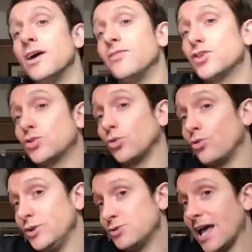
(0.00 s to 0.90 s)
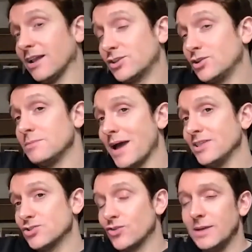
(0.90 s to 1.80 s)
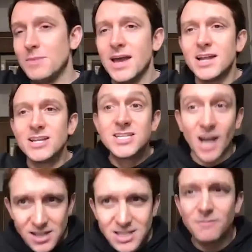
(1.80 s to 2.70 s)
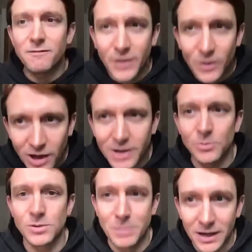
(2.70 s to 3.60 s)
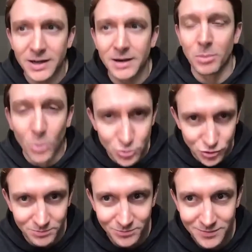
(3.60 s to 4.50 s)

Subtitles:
the story you tell to the mainstream doesn't feel like it was built in a boardroom.